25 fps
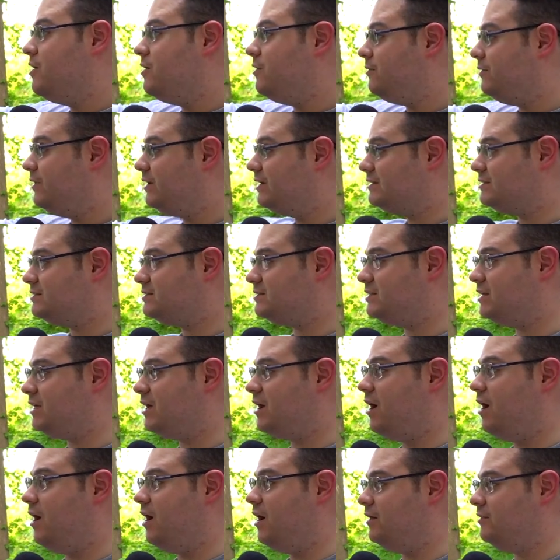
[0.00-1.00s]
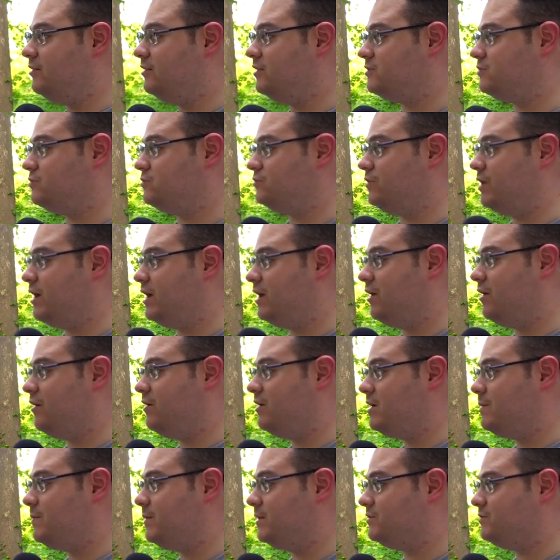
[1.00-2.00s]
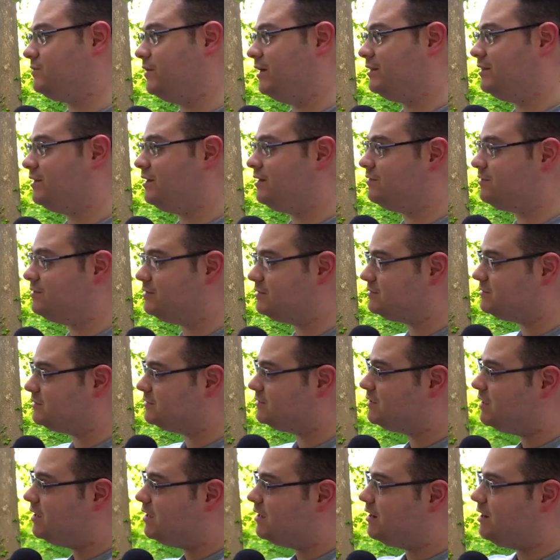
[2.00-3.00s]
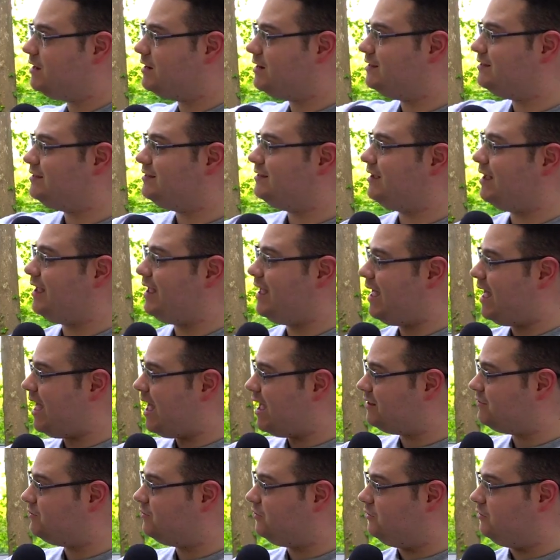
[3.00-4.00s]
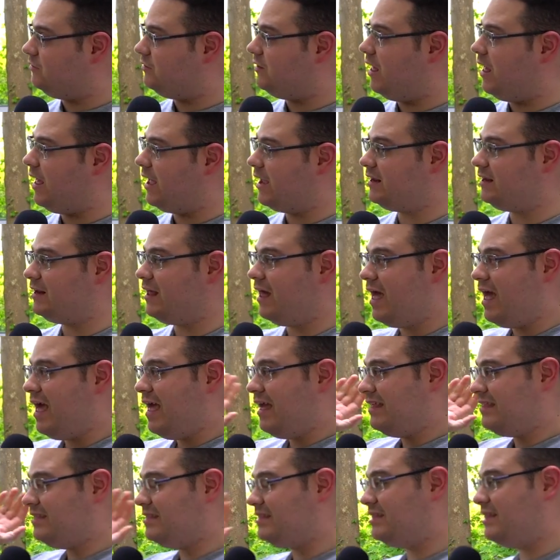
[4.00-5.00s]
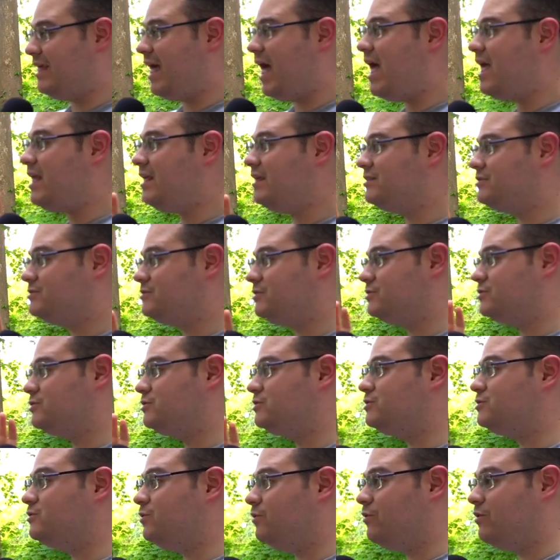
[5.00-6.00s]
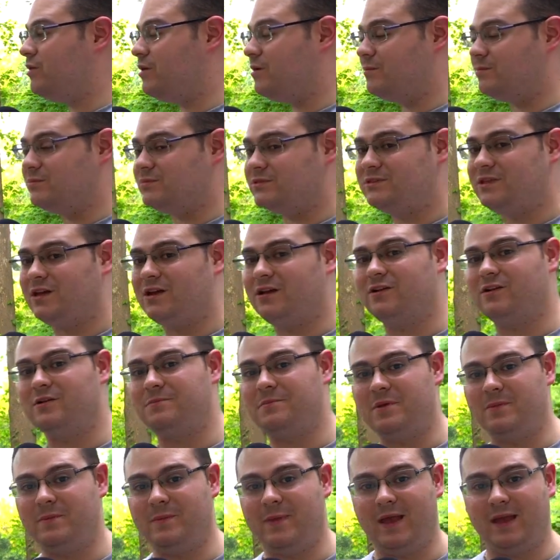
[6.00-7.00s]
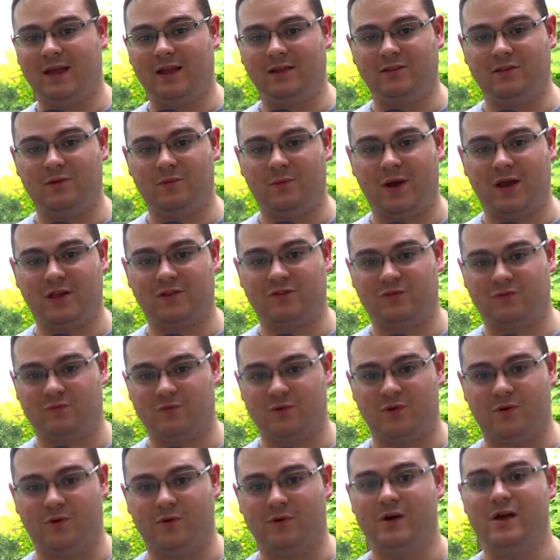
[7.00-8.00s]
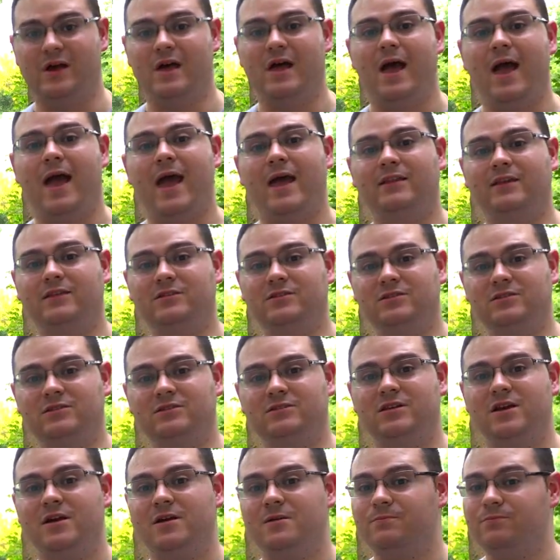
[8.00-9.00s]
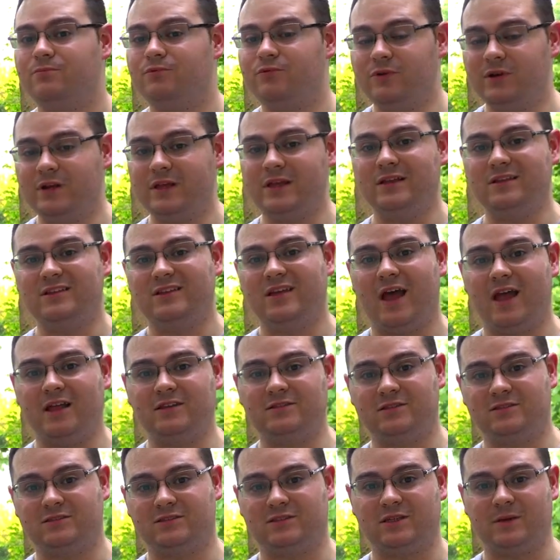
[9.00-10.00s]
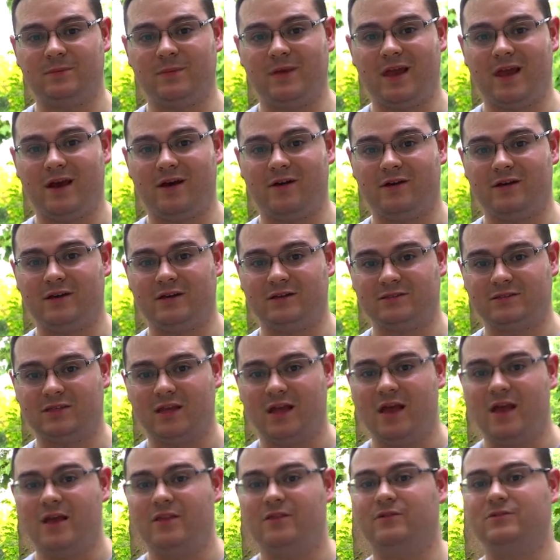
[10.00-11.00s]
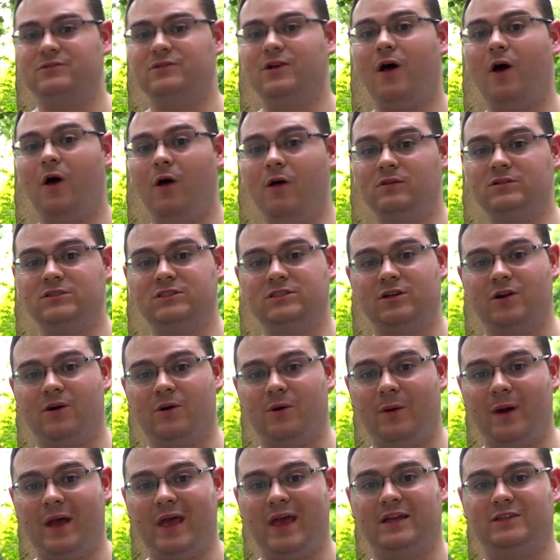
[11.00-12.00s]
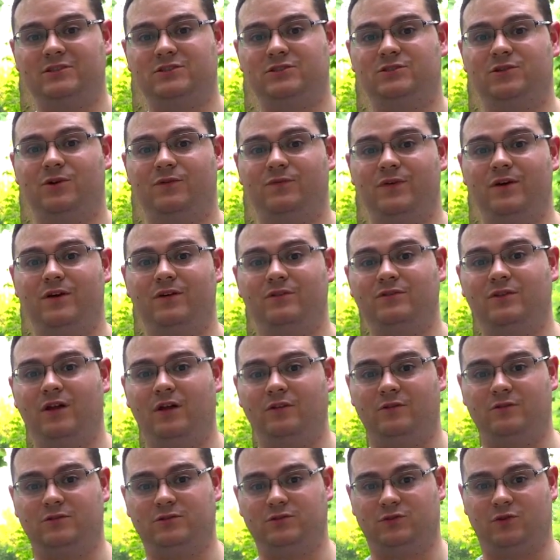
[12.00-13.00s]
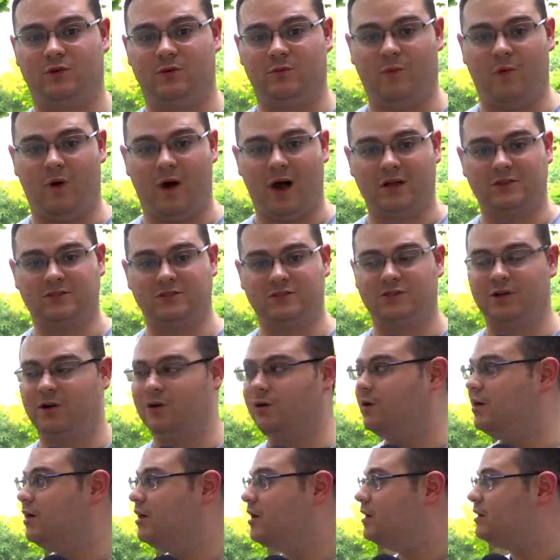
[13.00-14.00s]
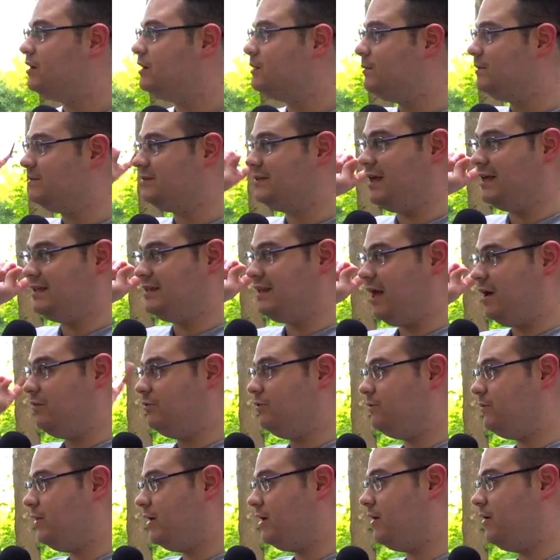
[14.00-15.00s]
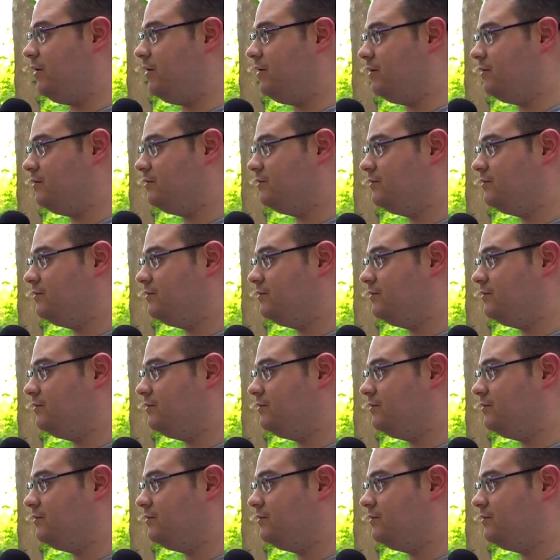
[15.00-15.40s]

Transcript: we can see on this radar image right there, there's this kind of diagonal line. That is the storms that are going to be making their way through. And this is pretty intense in some areas. There's also a severe thunderstorm watch. So let me take down the radar